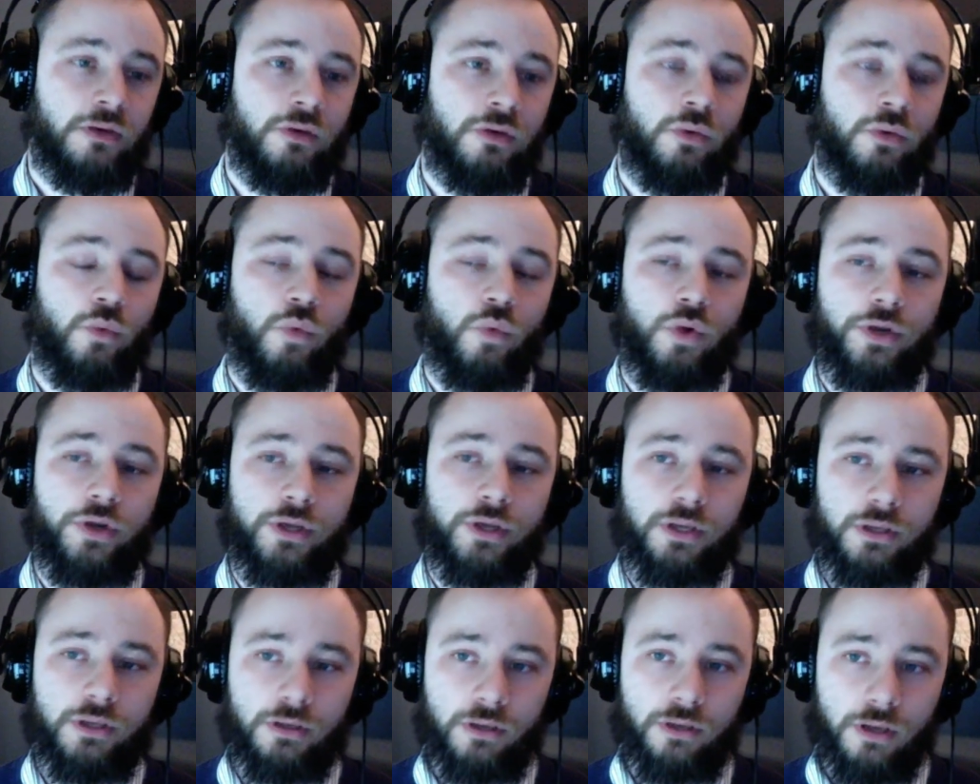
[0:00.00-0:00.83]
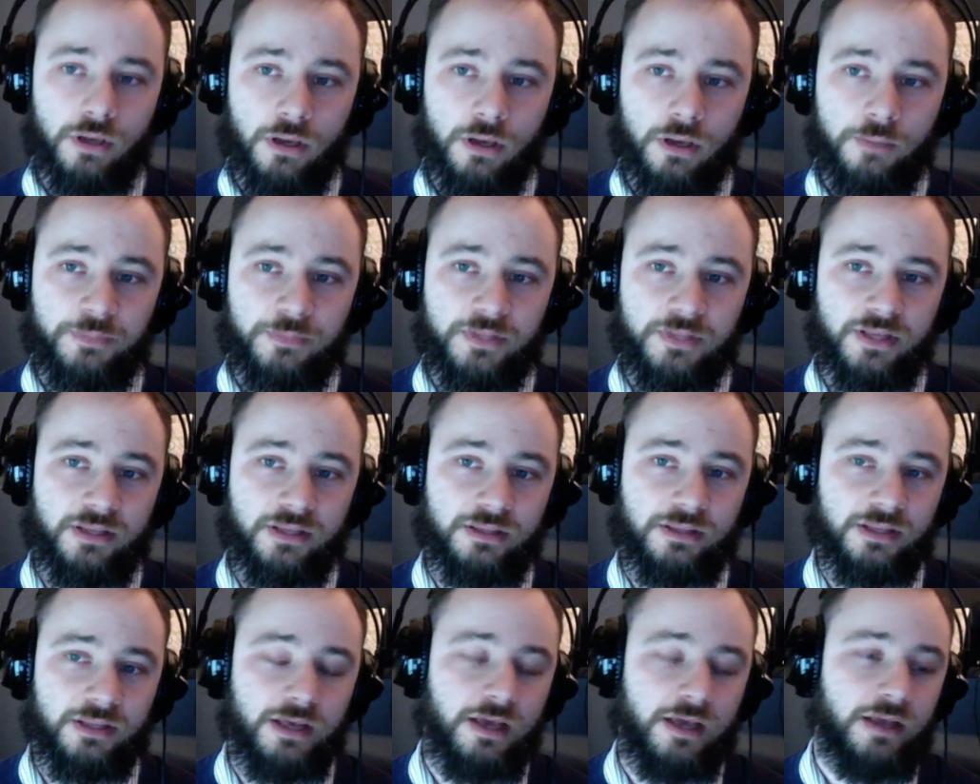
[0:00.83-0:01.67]
We're going to update
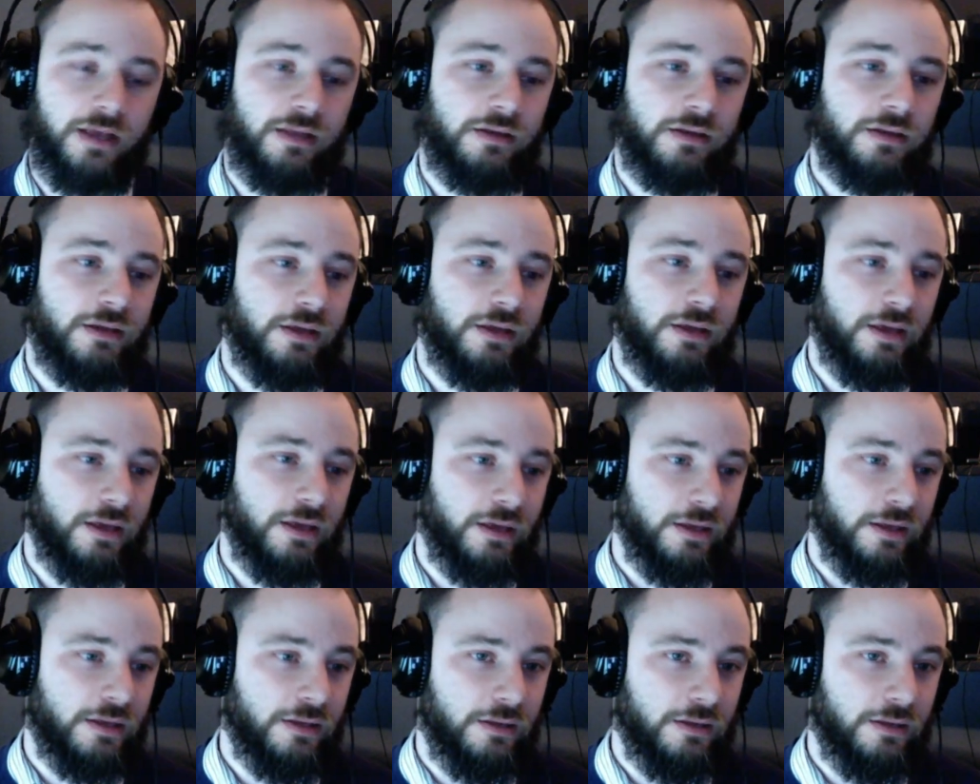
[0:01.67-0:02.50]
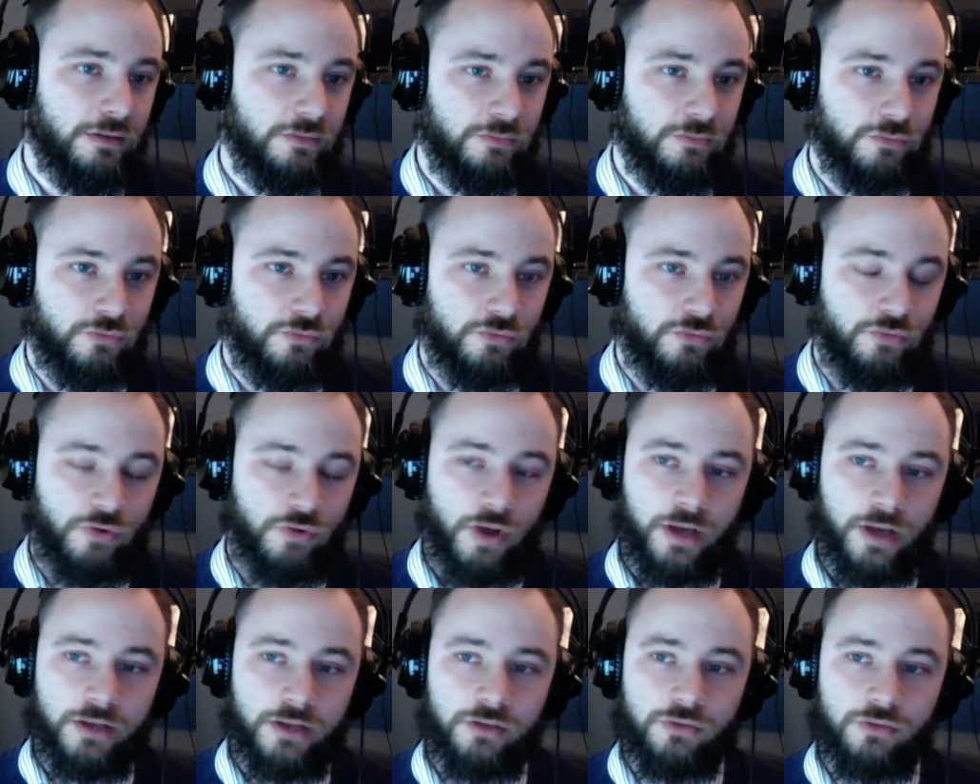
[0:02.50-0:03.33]
that and try
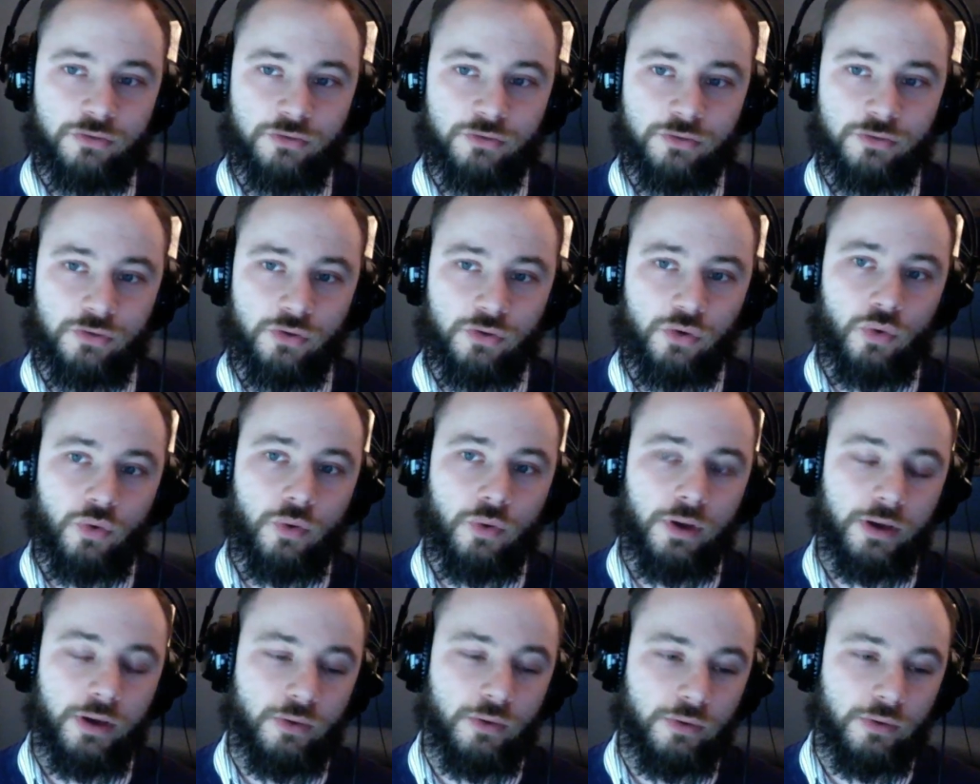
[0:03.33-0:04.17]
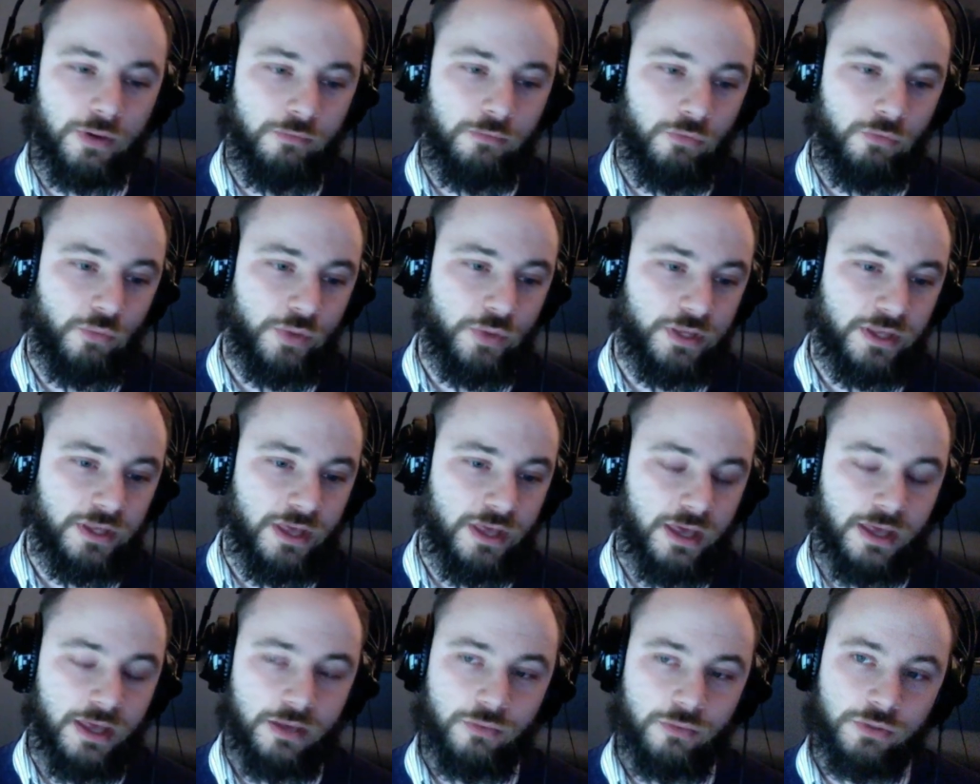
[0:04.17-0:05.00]
to use the new way whenever we
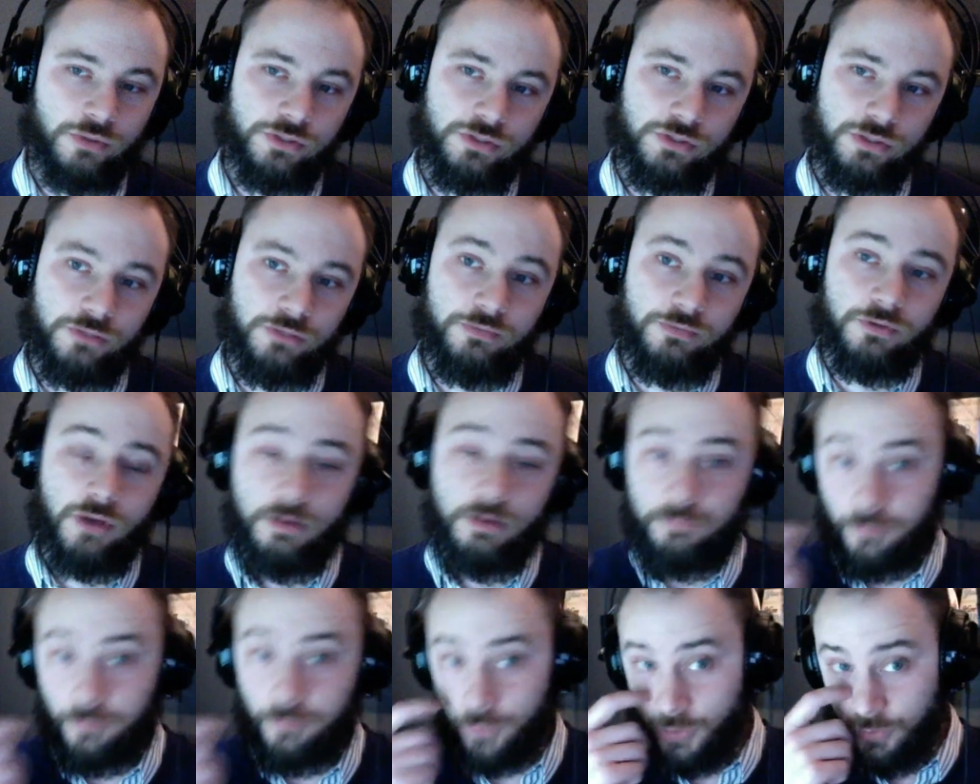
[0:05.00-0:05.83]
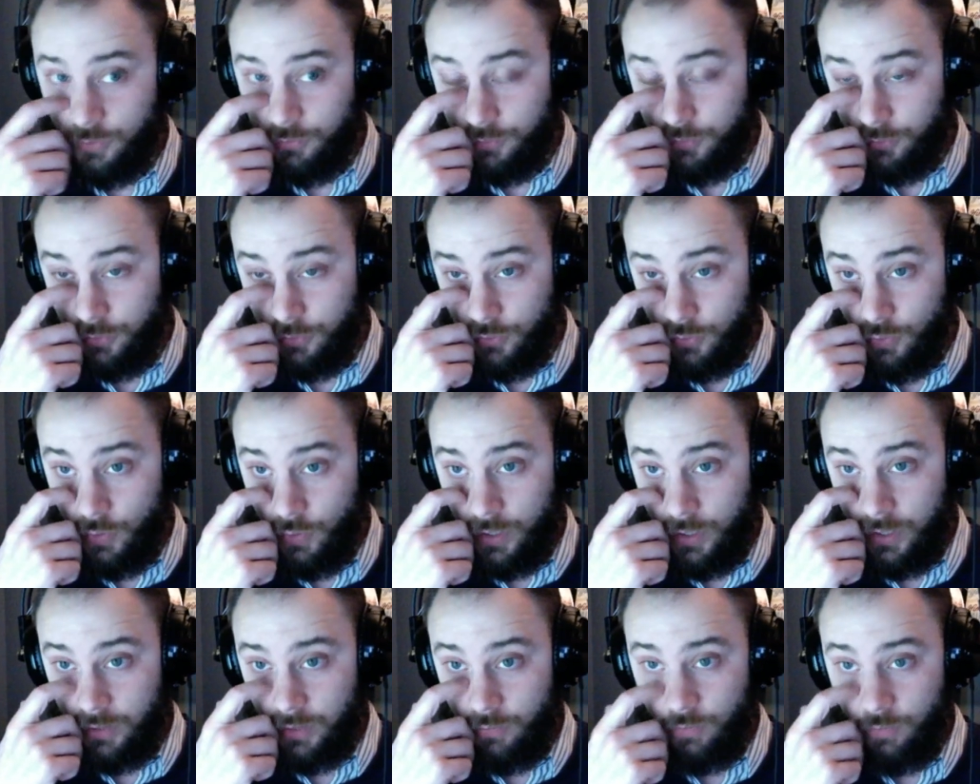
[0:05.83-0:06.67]
can, which if you're not familiar with the new
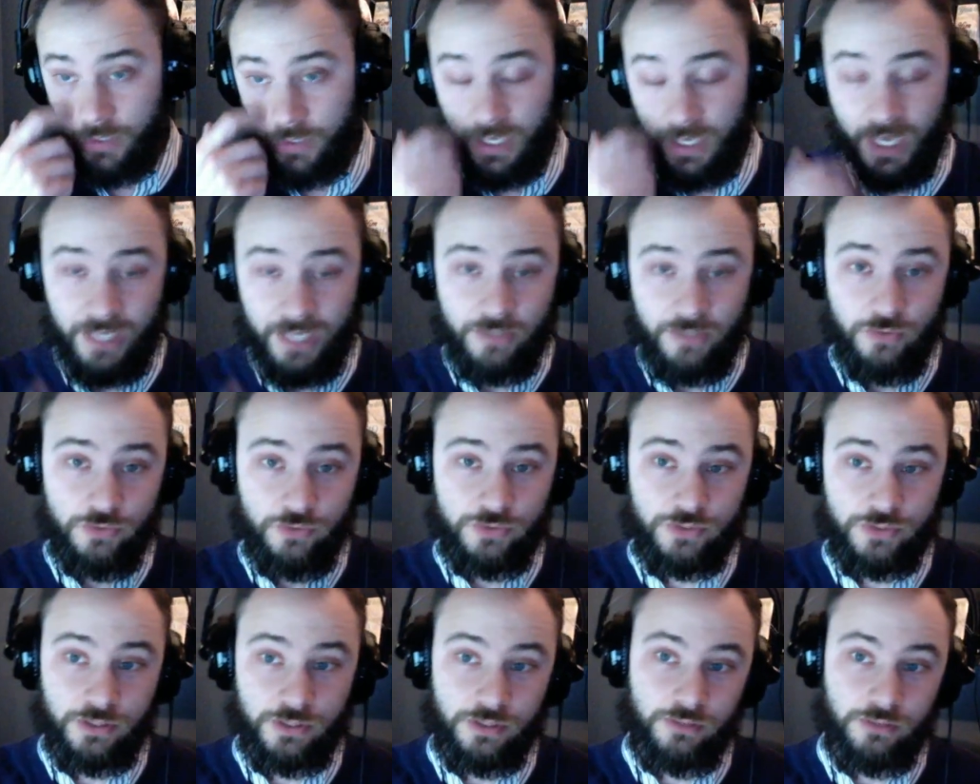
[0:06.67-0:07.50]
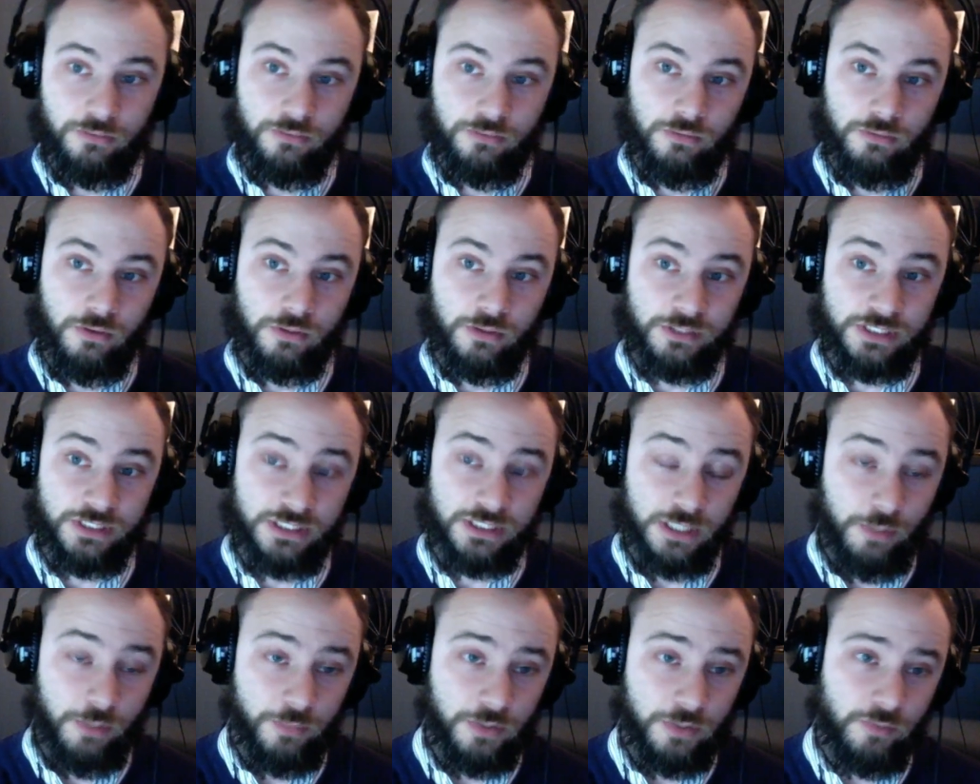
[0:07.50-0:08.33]
way, we had used it on
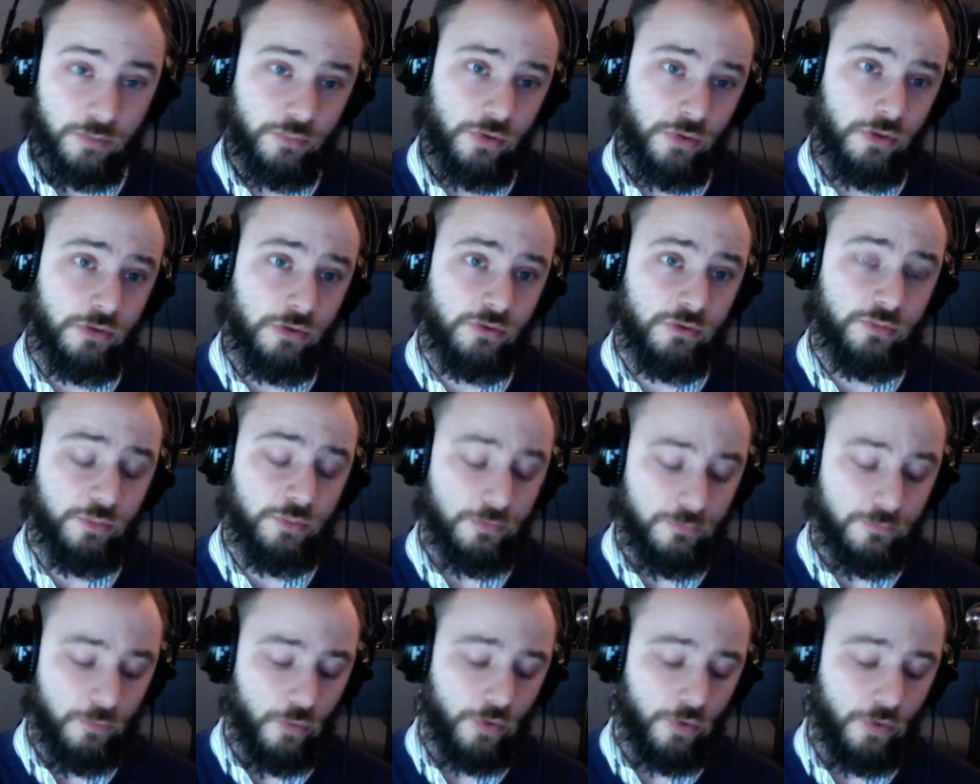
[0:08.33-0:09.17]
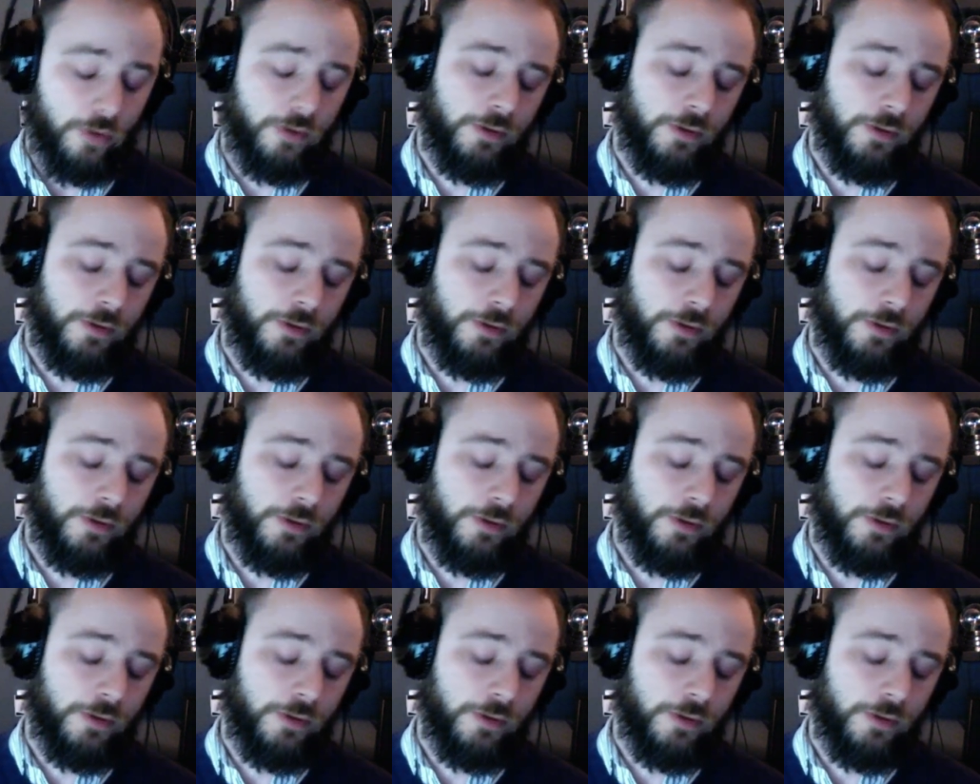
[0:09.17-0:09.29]
some components before,